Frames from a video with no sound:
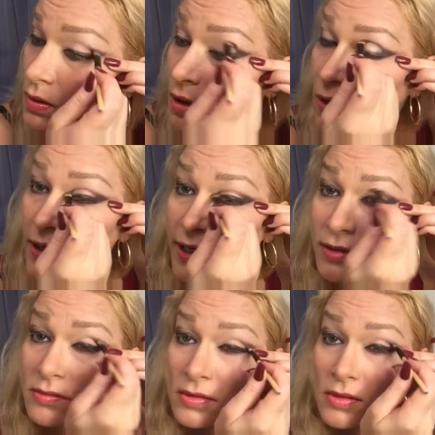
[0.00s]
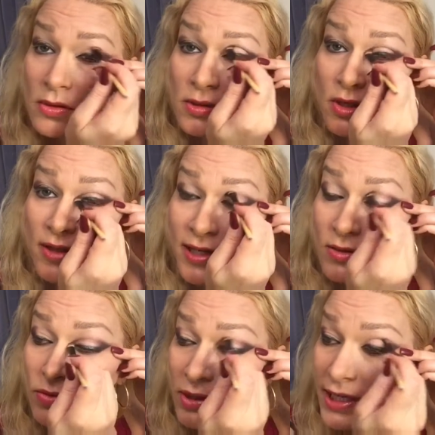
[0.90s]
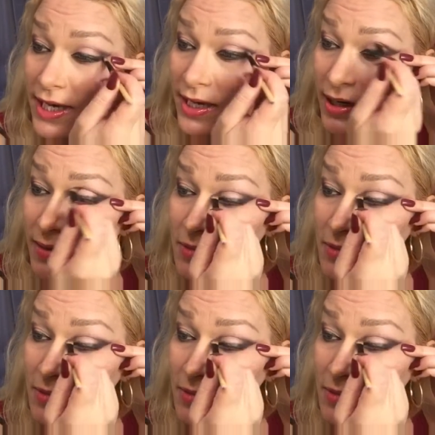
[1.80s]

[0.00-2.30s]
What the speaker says: Okay, so that's really it.